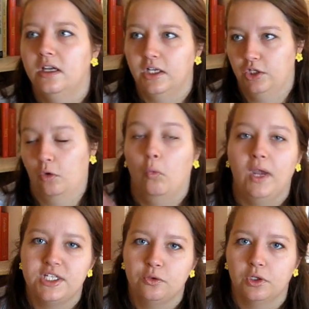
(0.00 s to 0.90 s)
you know,
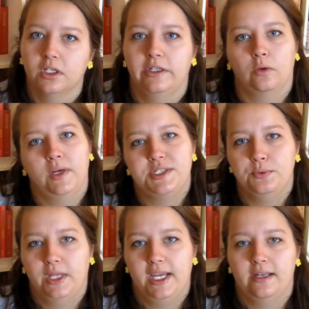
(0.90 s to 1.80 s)
way too early or way too
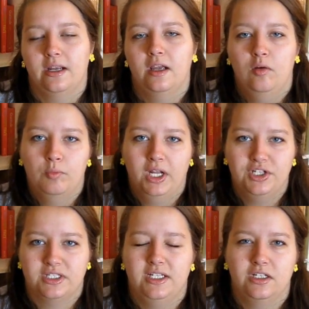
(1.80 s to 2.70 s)
late but I
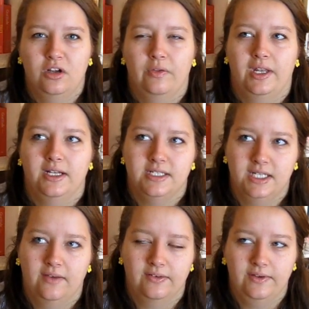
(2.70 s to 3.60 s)
just need to know that I did
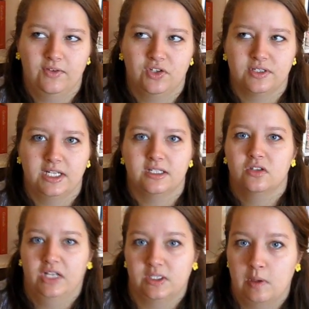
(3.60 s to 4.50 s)
have a fever those days,
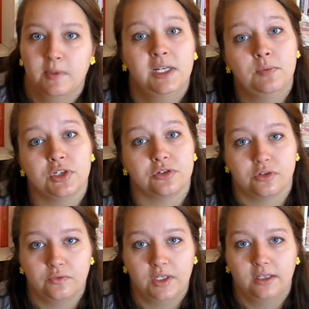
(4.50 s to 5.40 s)
so that's why my temperature's
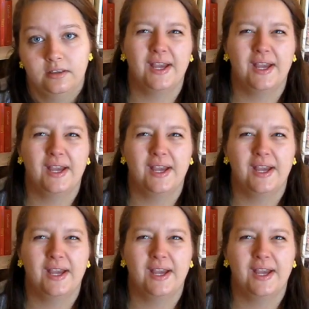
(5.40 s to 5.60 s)
goofy.